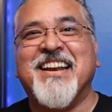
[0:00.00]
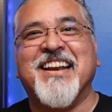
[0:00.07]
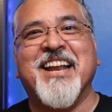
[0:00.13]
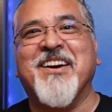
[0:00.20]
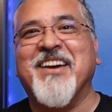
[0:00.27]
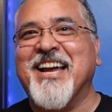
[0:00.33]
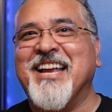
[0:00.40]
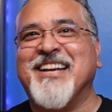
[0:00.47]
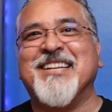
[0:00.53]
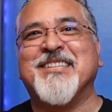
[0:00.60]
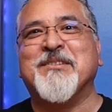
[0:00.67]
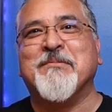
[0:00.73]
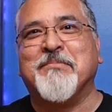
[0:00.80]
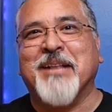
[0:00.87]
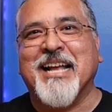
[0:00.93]
Now I got to get
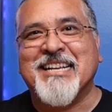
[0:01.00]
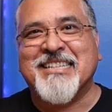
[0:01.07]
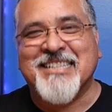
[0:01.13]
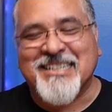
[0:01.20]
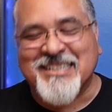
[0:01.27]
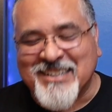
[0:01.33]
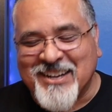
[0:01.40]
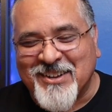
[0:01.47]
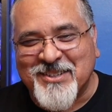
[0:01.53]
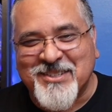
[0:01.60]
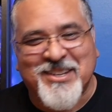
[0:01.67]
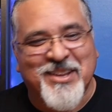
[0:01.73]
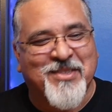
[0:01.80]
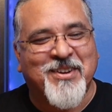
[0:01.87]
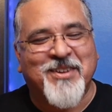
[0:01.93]
some plastic skulls
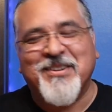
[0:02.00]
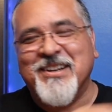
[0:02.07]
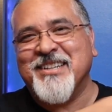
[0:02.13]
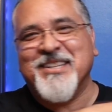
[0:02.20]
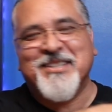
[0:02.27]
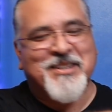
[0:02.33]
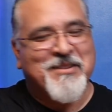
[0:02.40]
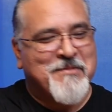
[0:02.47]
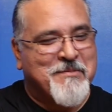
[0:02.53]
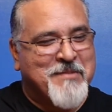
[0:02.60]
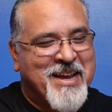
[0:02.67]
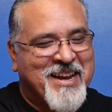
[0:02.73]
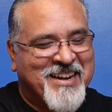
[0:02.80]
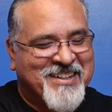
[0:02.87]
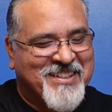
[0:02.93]
to throw into some of
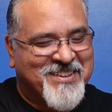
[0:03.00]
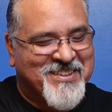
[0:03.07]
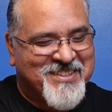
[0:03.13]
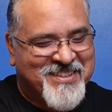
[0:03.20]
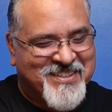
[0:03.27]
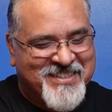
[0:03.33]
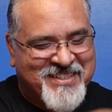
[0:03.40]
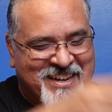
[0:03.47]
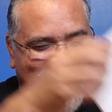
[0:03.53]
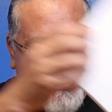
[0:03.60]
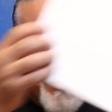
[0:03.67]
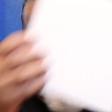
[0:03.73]
my enclosures.